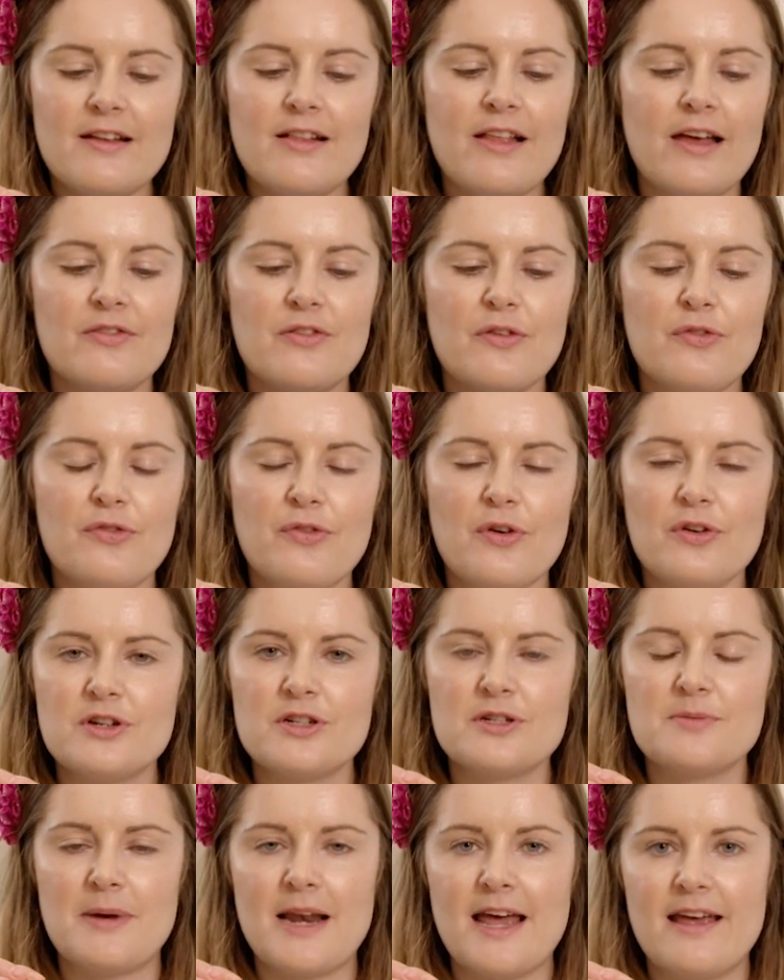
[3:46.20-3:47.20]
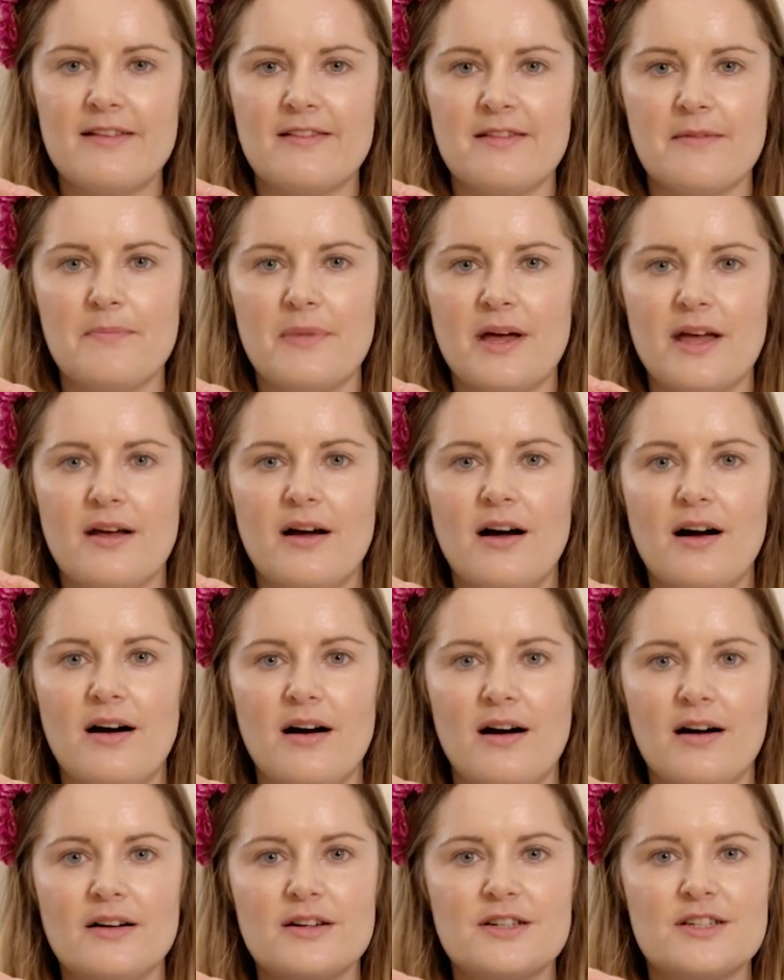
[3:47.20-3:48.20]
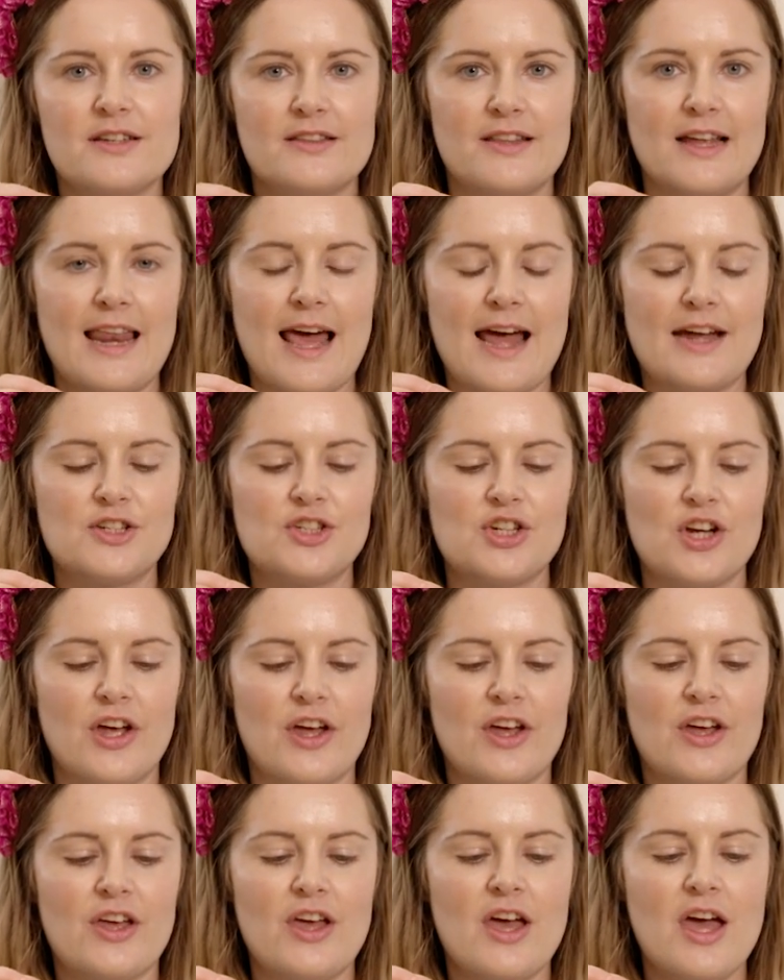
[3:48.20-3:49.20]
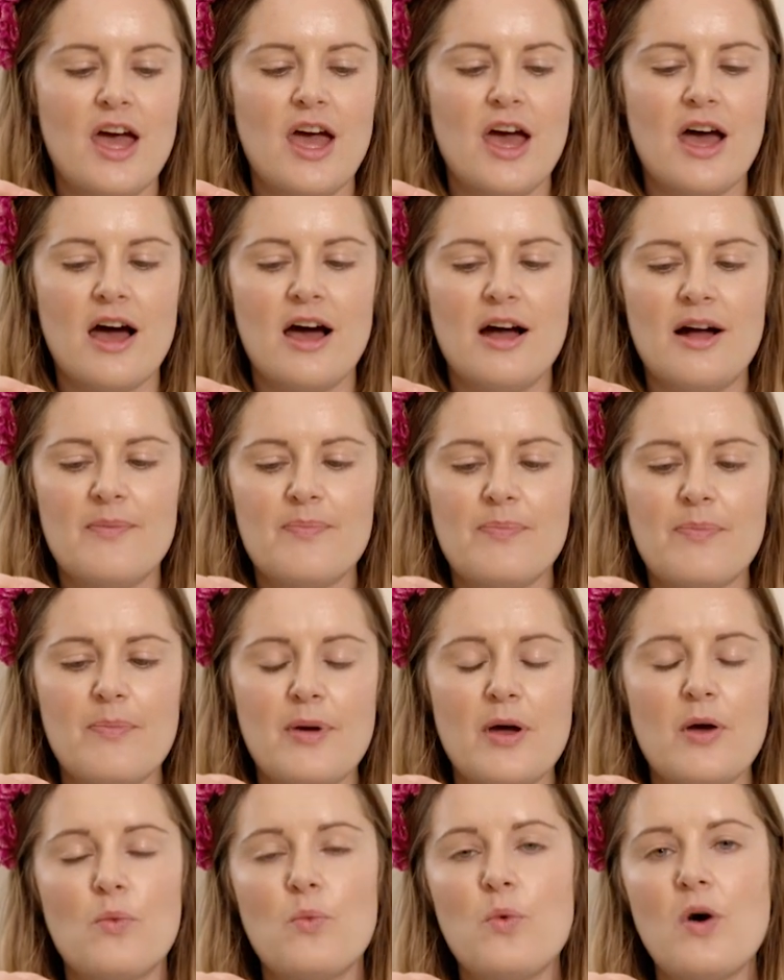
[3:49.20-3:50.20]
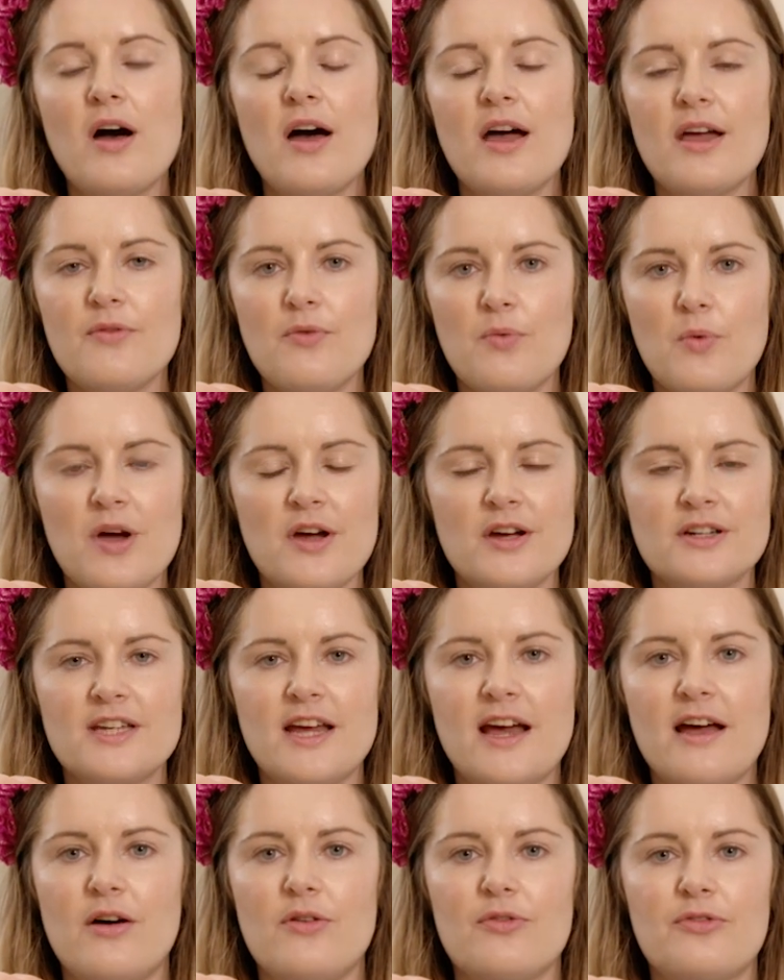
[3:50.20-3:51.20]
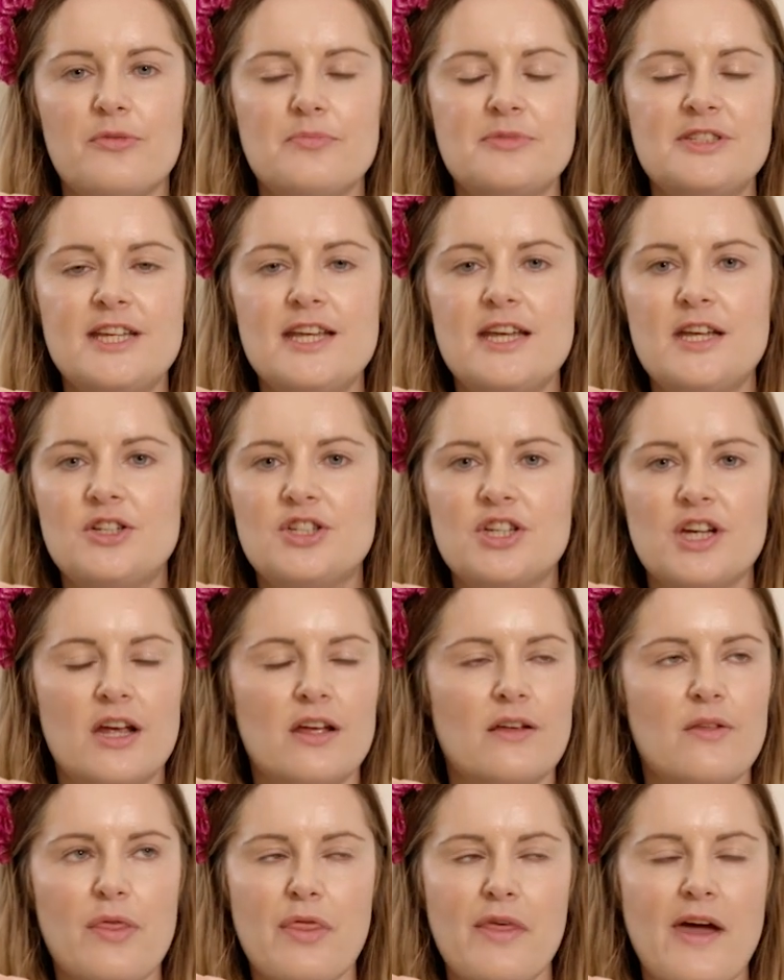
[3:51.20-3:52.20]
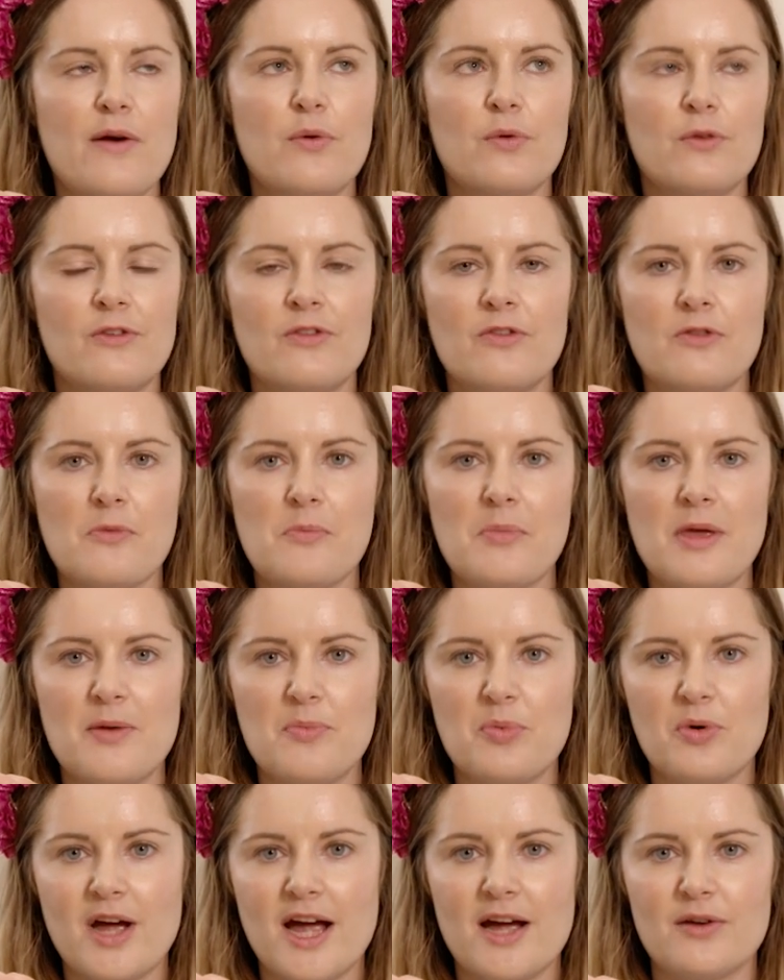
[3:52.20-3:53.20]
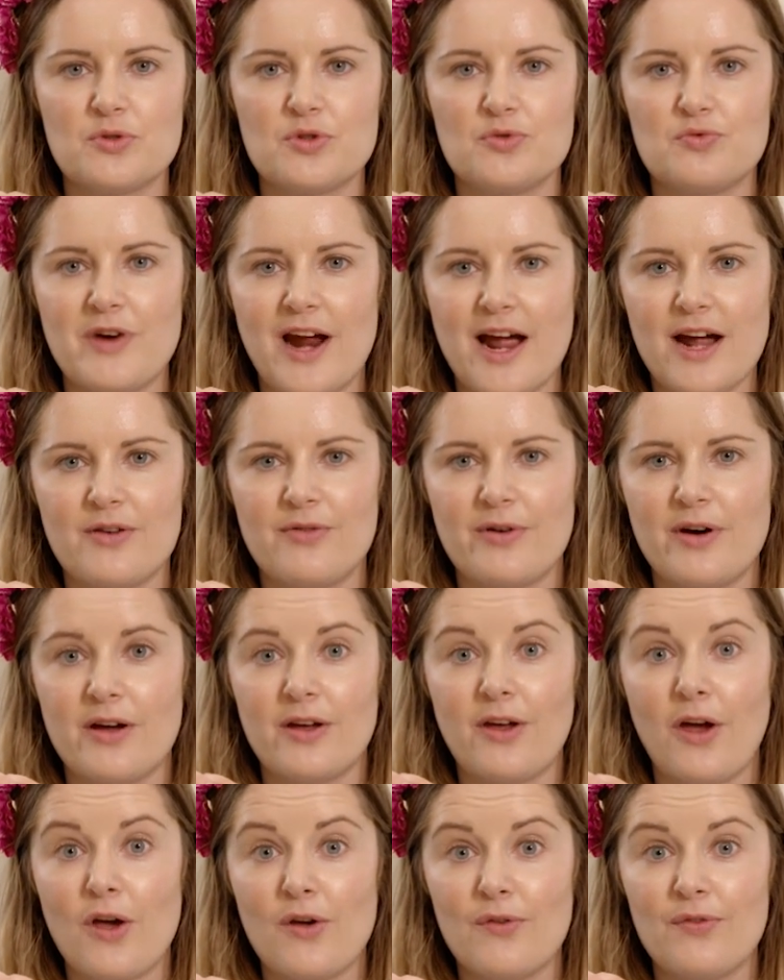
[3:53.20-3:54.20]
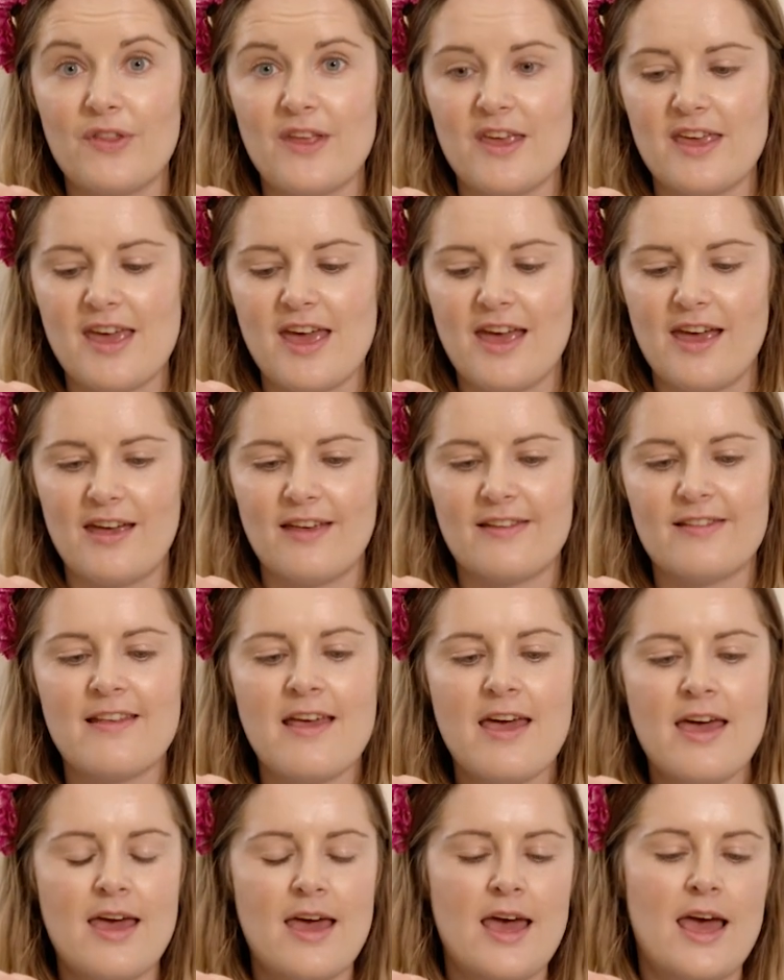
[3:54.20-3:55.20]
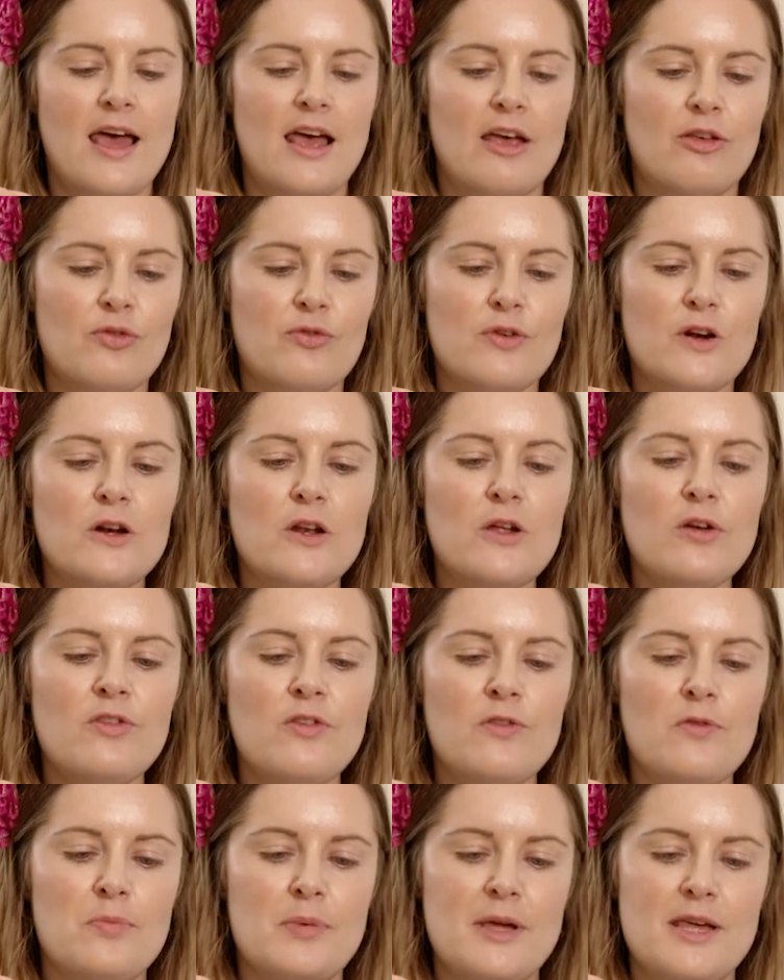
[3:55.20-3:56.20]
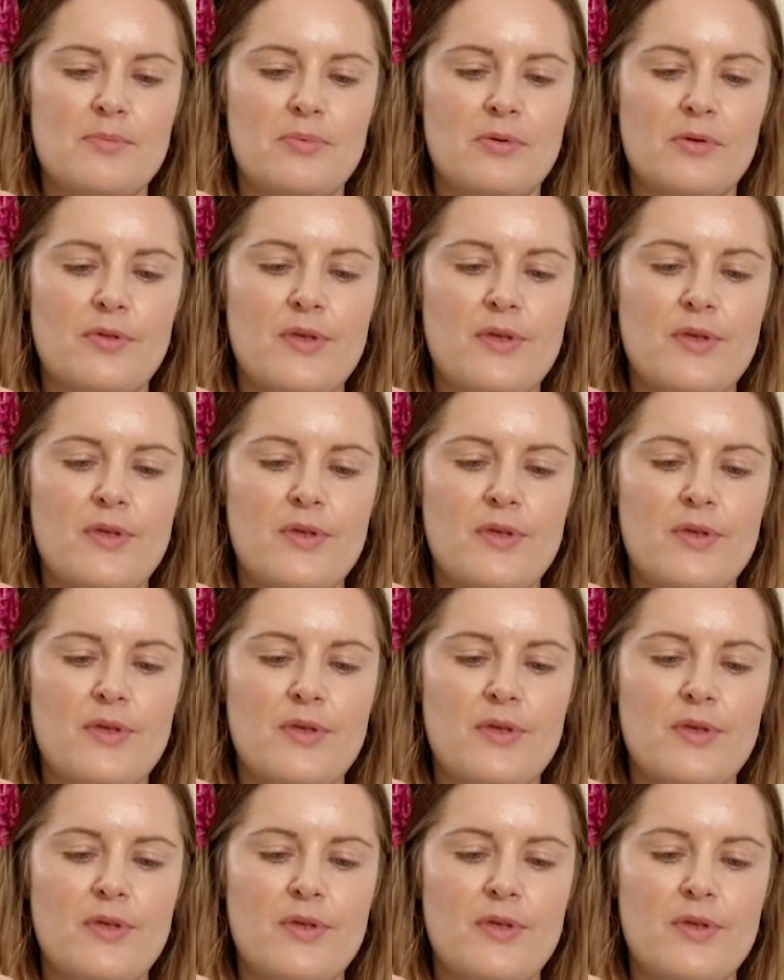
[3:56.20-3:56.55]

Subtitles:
has a fond place in my heart, the latch hook. But what I've worked out from teaching thousands of people how to rag rug over the years is for a lot of people